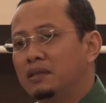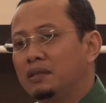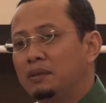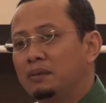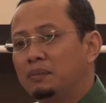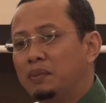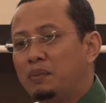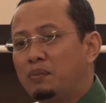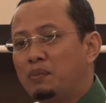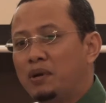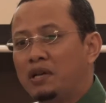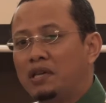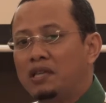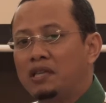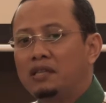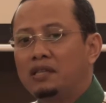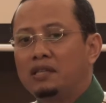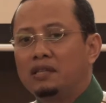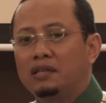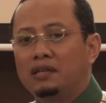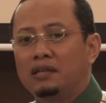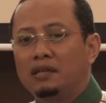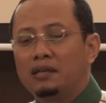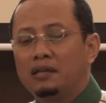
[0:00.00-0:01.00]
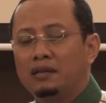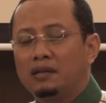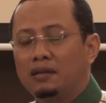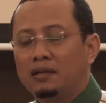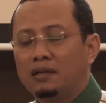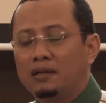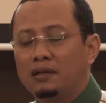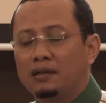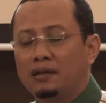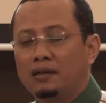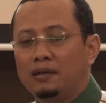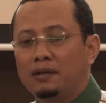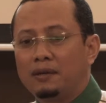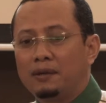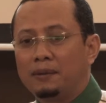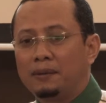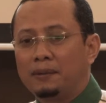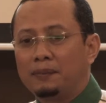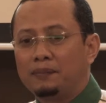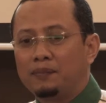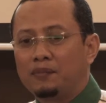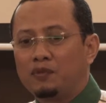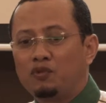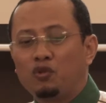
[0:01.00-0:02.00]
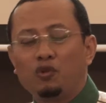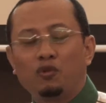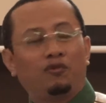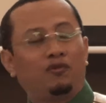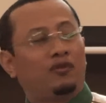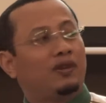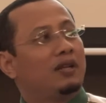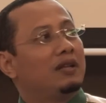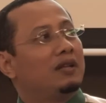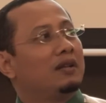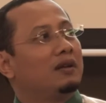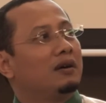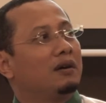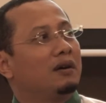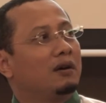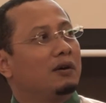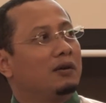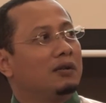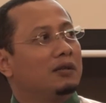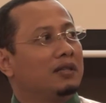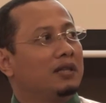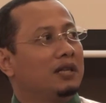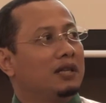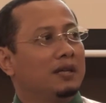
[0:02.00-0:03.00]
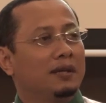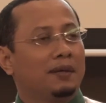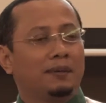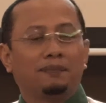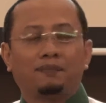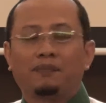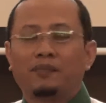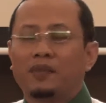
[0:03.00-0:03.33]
Memang kita fulfill all the